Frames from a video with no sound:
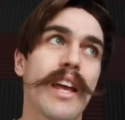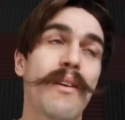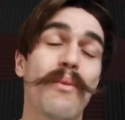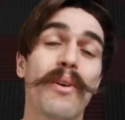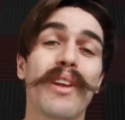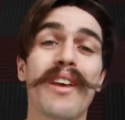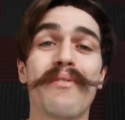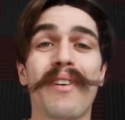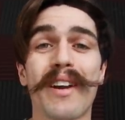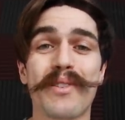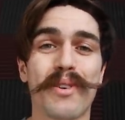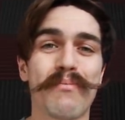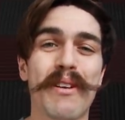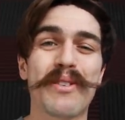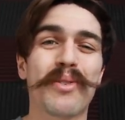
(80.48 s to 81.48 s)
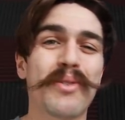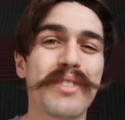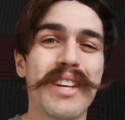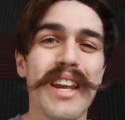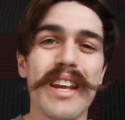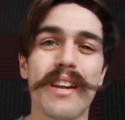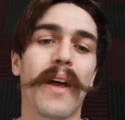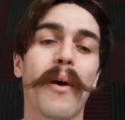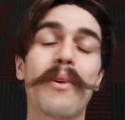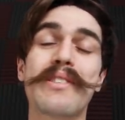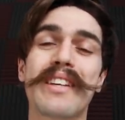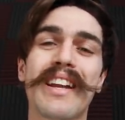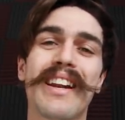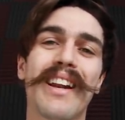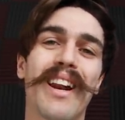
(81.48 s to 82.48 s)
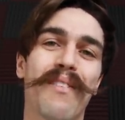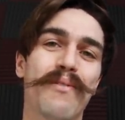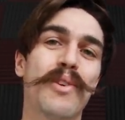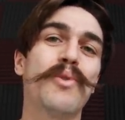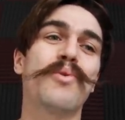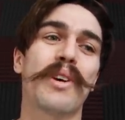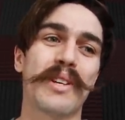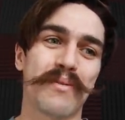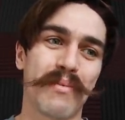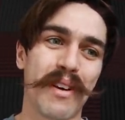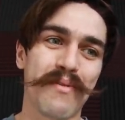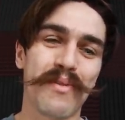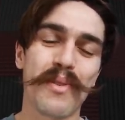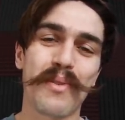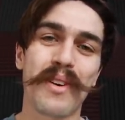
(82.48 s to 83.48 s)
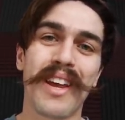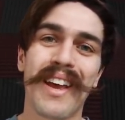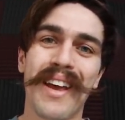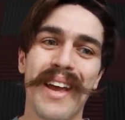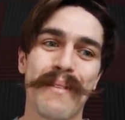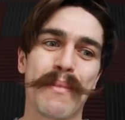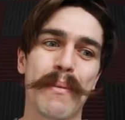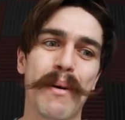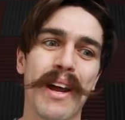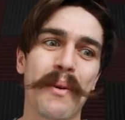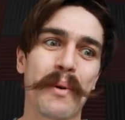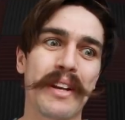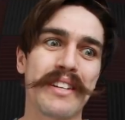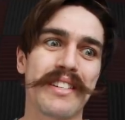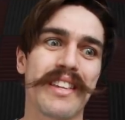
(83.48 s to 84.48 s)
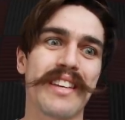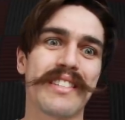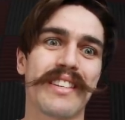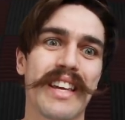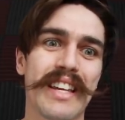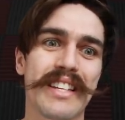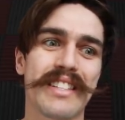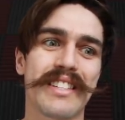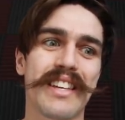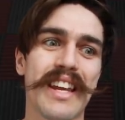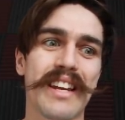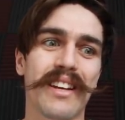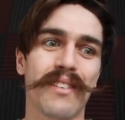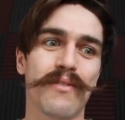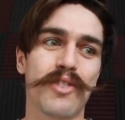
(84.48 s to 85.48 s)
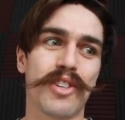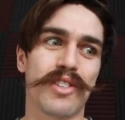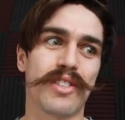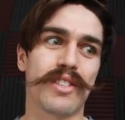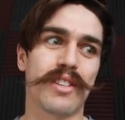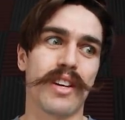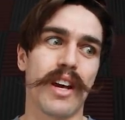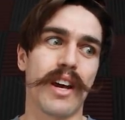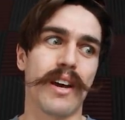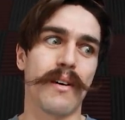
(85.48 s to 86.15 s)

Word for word: It really affects your mental state. I wasn't getting enough nutrients for my food. My body went into this like state of just